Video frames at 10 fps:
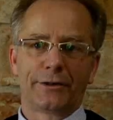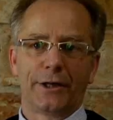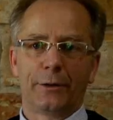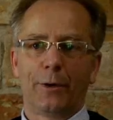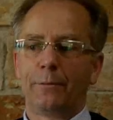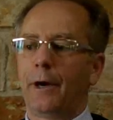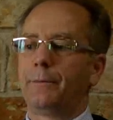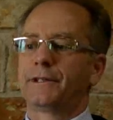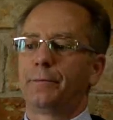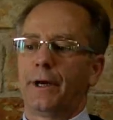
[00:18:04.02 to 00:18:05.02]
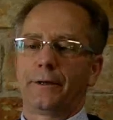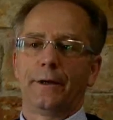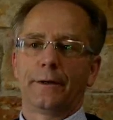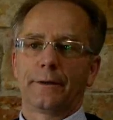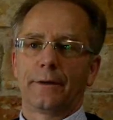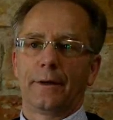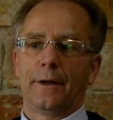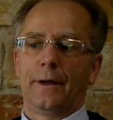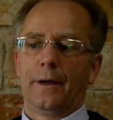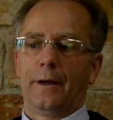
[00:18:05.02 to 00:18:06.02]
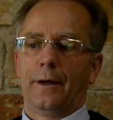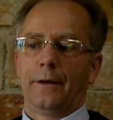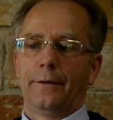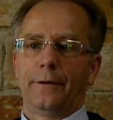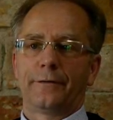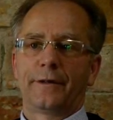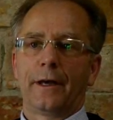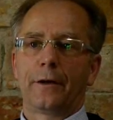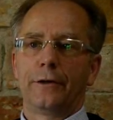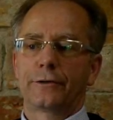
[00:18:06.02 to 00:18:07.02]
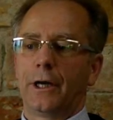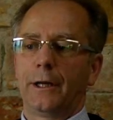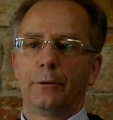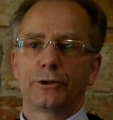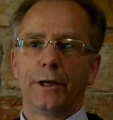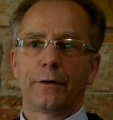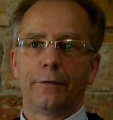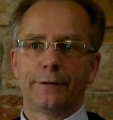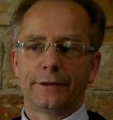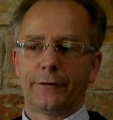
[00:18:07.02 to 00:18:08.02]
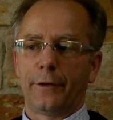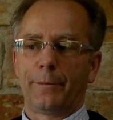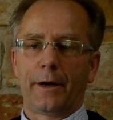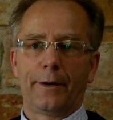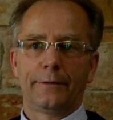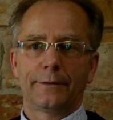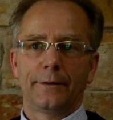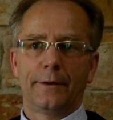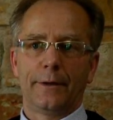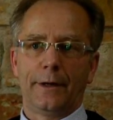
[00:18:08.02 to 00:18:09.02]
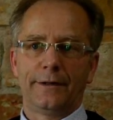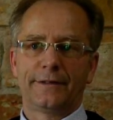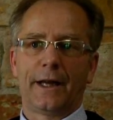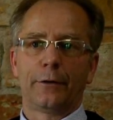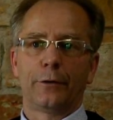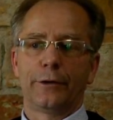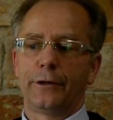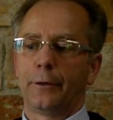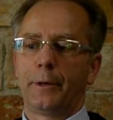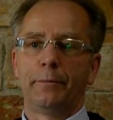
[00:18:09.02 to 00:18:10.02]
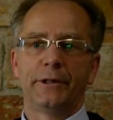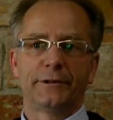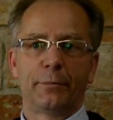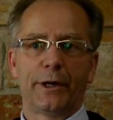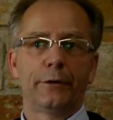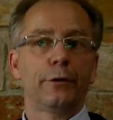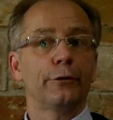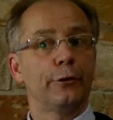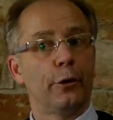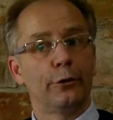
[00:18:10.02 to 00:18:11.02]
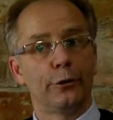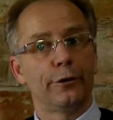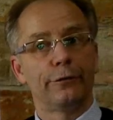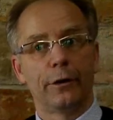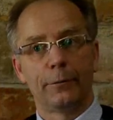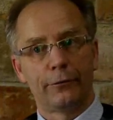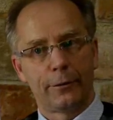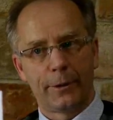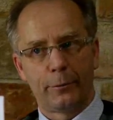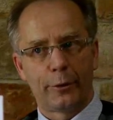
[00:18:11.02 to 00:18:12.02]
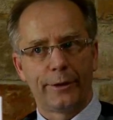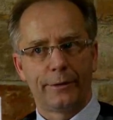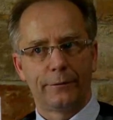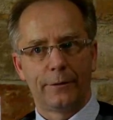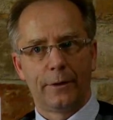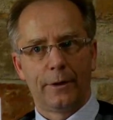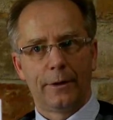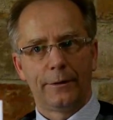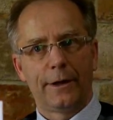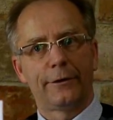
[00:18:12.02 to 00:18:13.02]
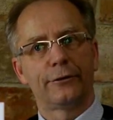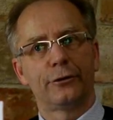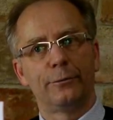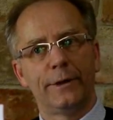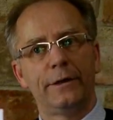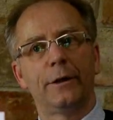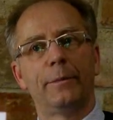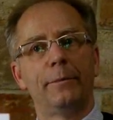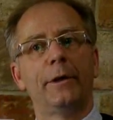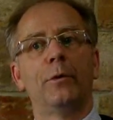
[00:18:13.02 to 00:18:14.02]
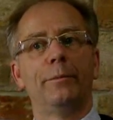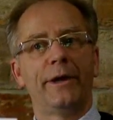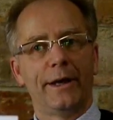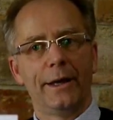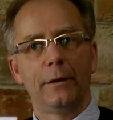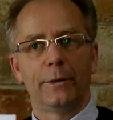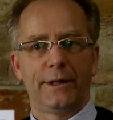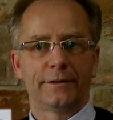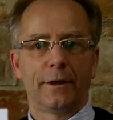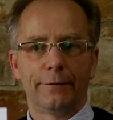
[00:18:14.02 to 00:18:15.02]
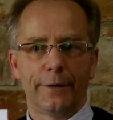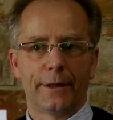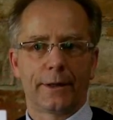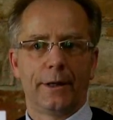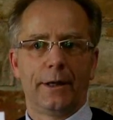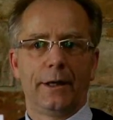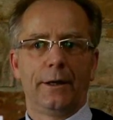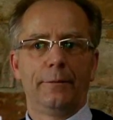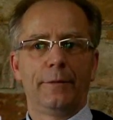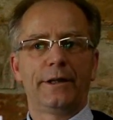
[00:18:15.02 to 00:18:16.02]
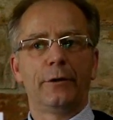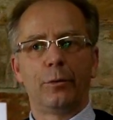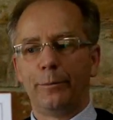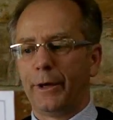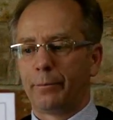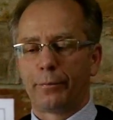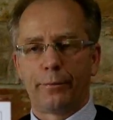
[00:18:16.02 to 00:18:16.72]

imagine when mom is pregnant, the psychological emotional conflicts of the parents is downloaded in the baby's brain or under the form of a memory. That doesn't mean the baby will be ill with this conflict, but it will be